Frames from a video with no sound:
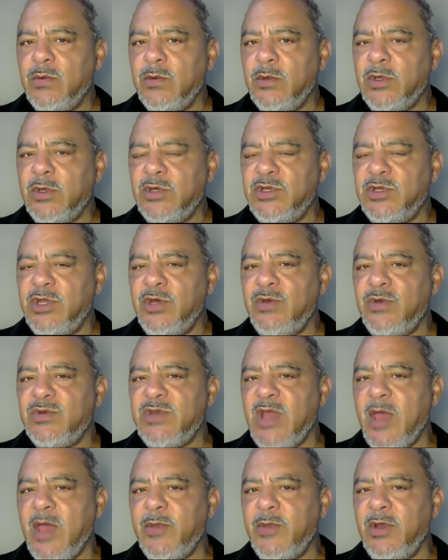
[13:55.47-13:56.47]
continue
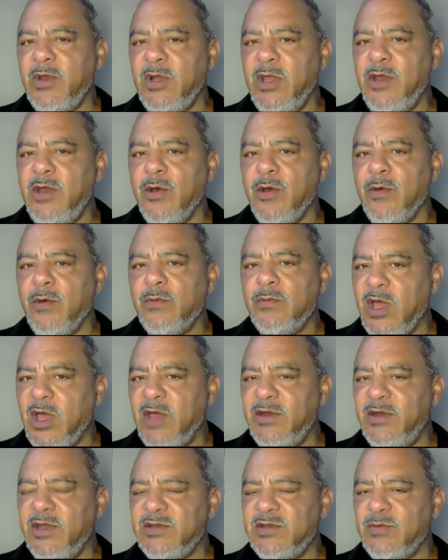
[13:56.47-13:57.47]
stabbing Leno a
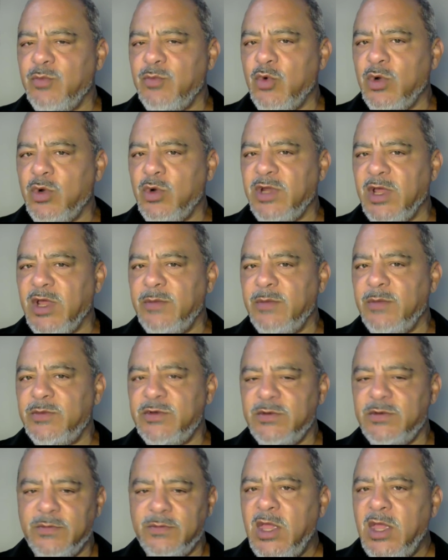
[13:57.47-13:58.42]
dozen more times.